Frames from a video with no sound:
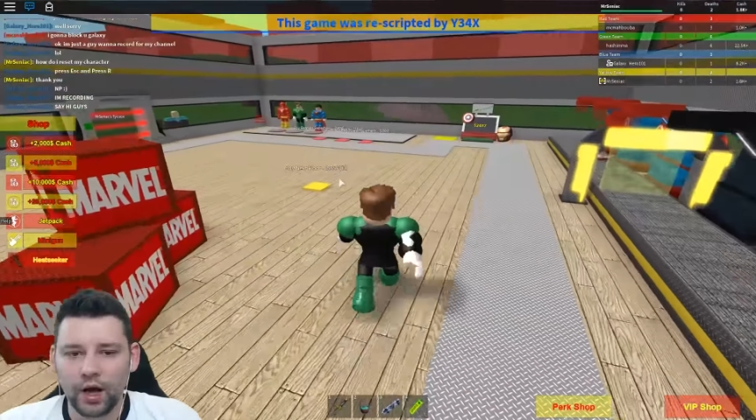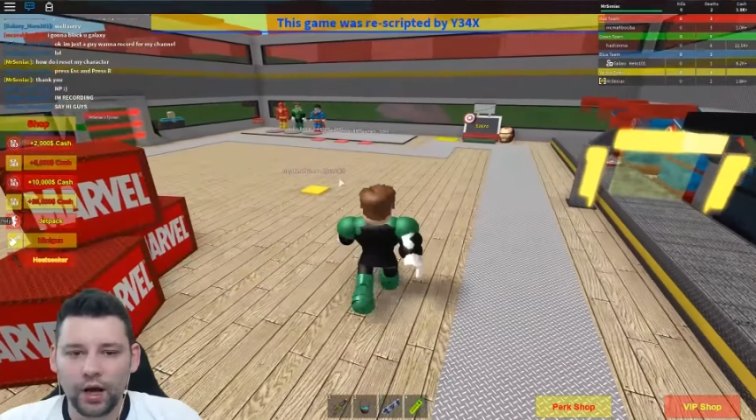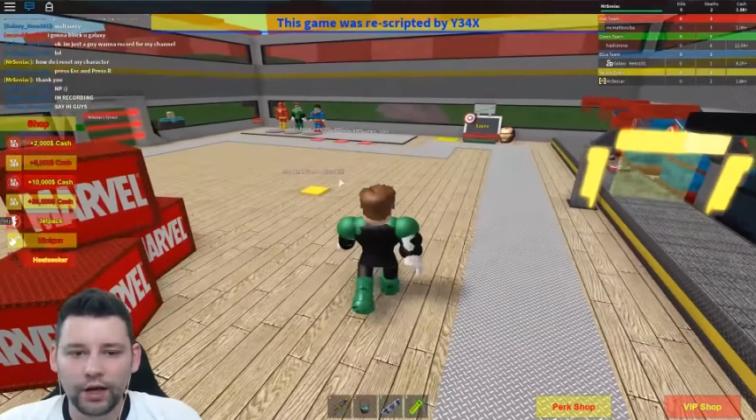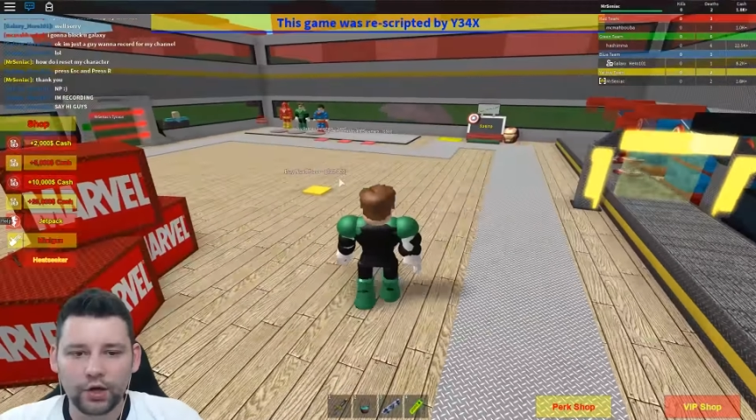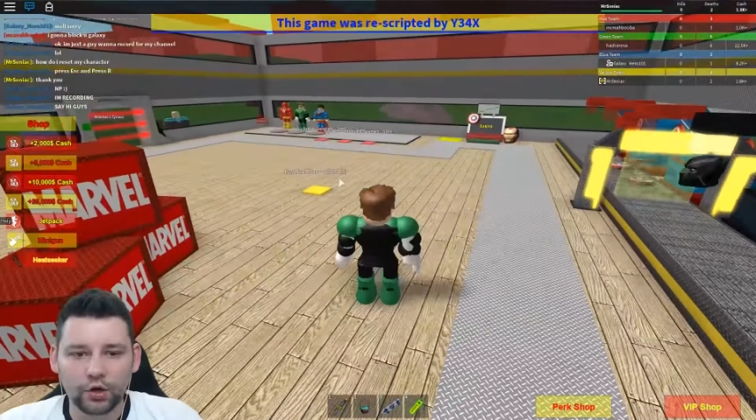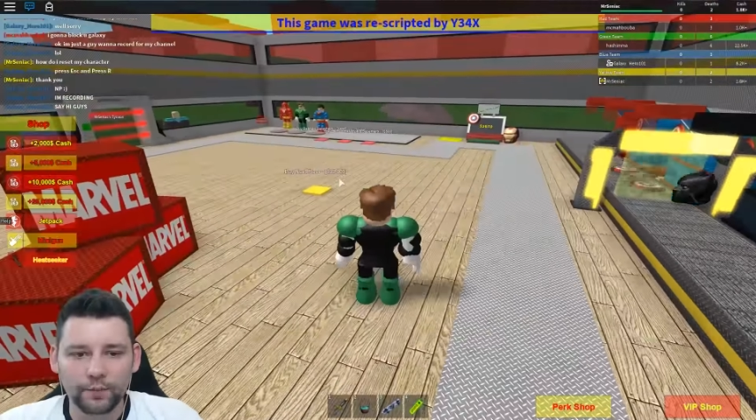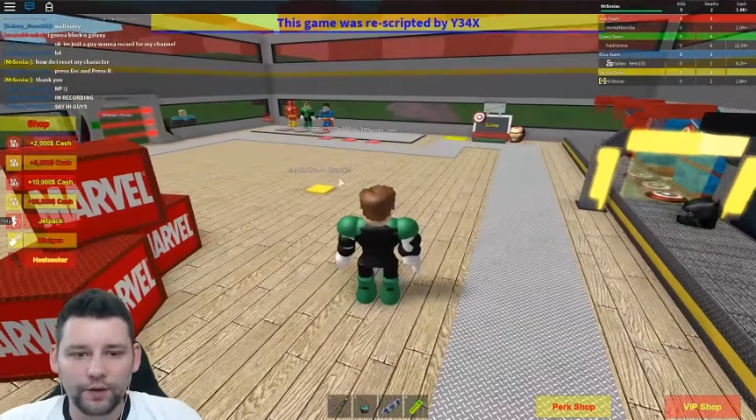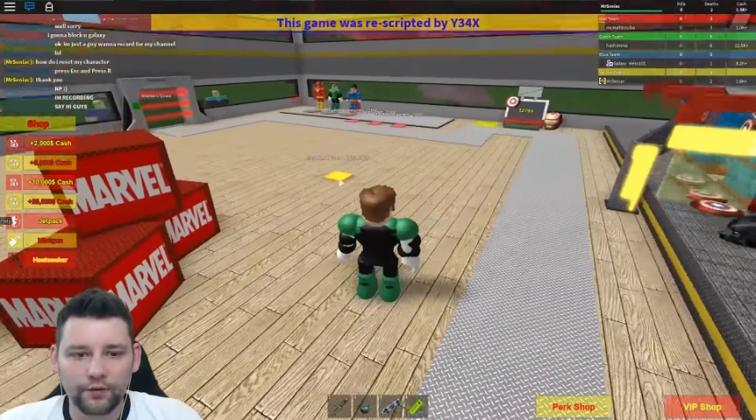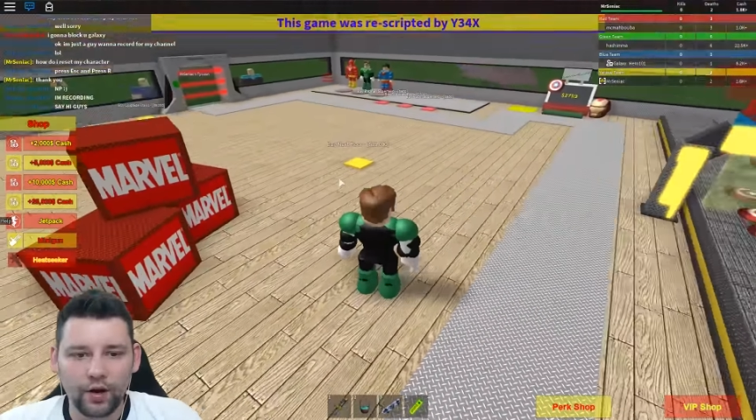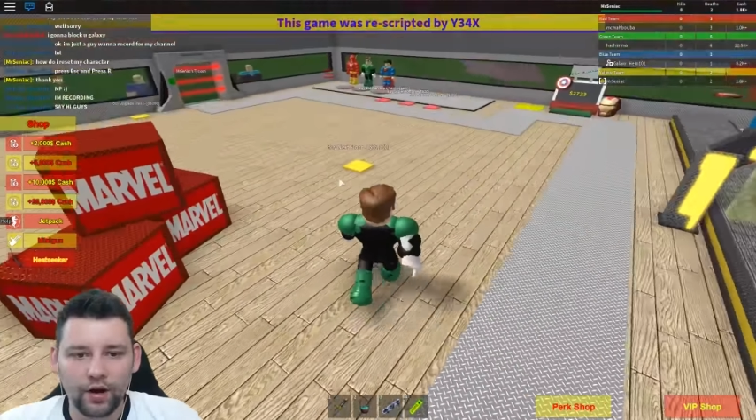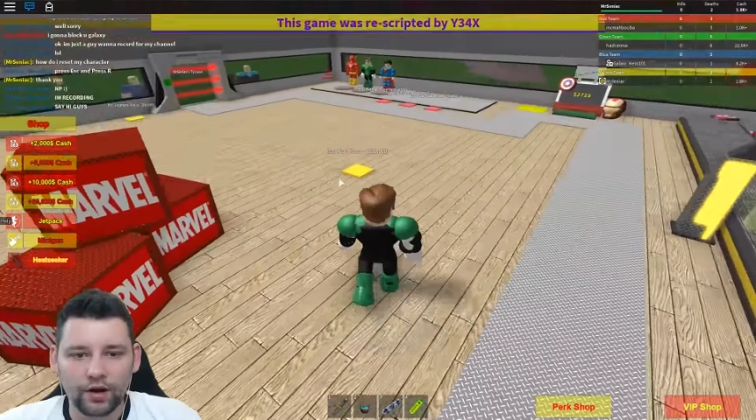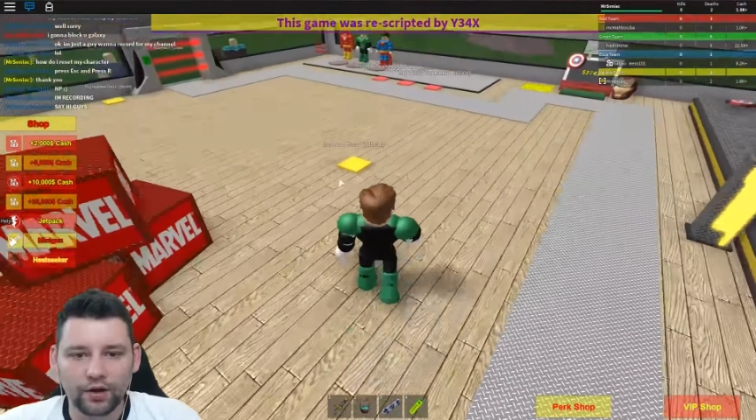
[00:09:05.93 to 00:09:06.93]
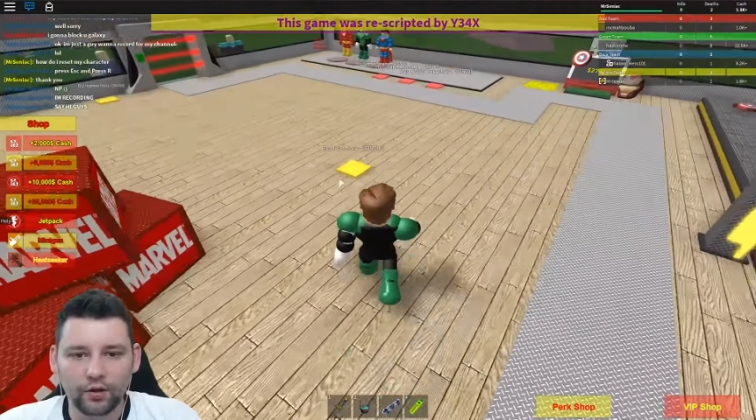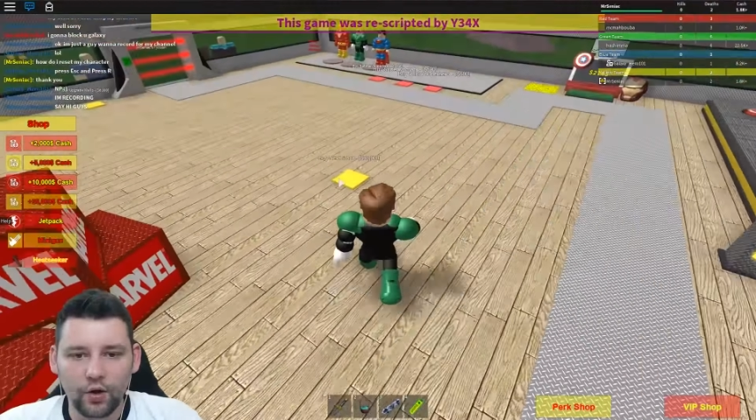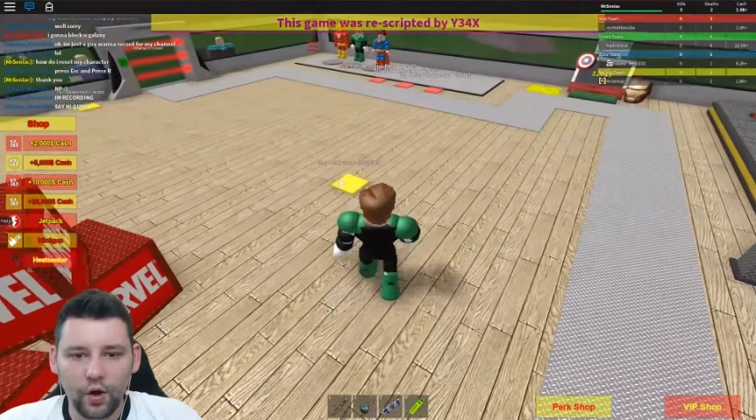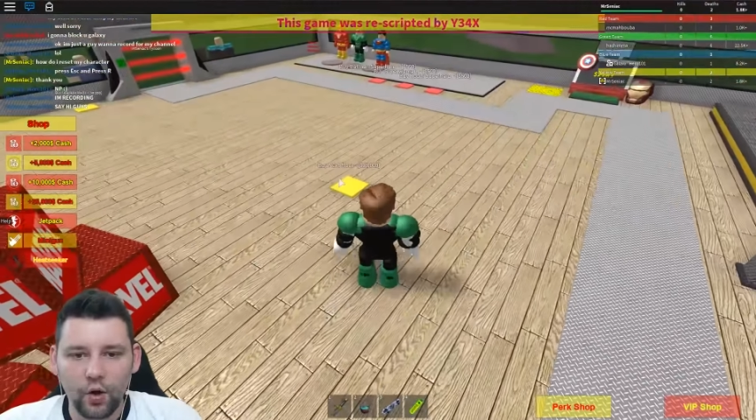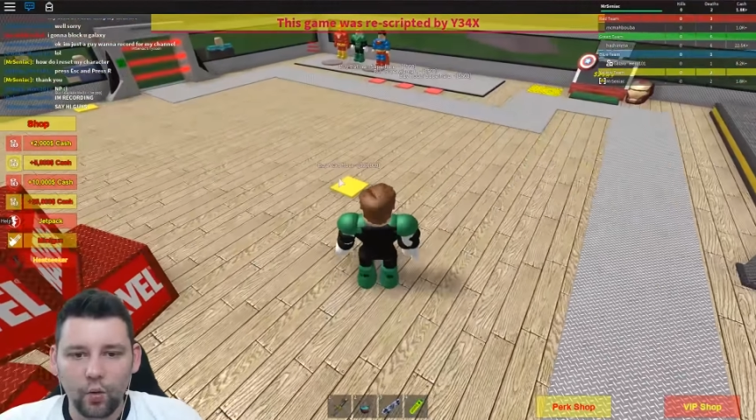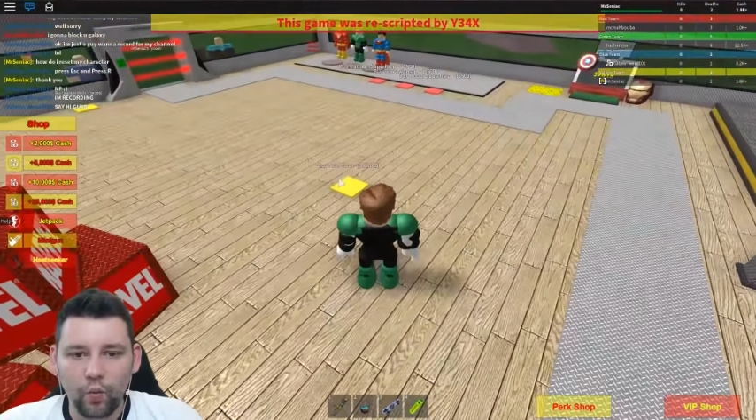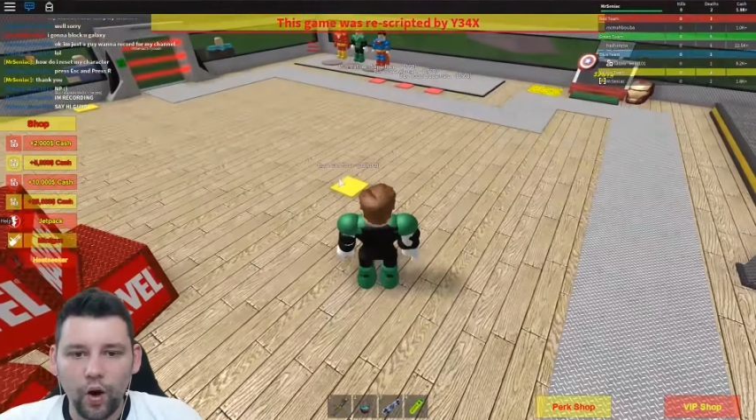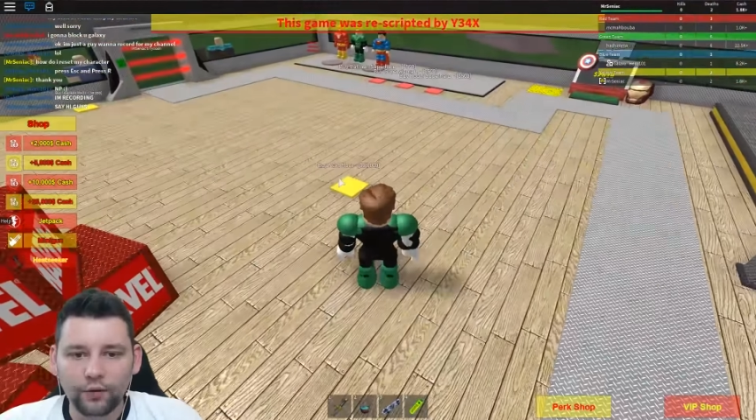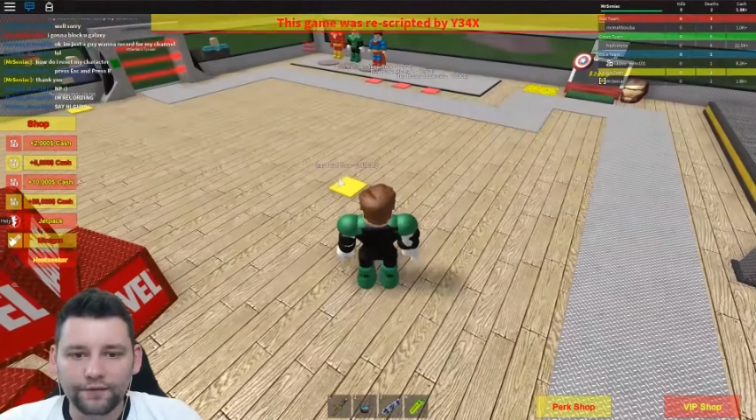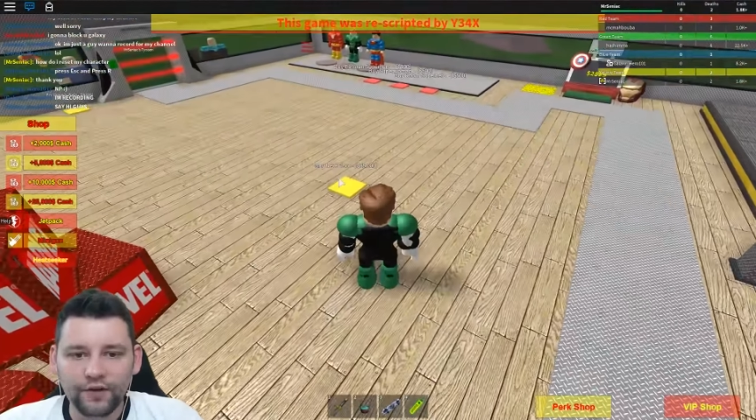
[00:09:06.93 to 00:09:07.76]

I could be wrong. Whoa,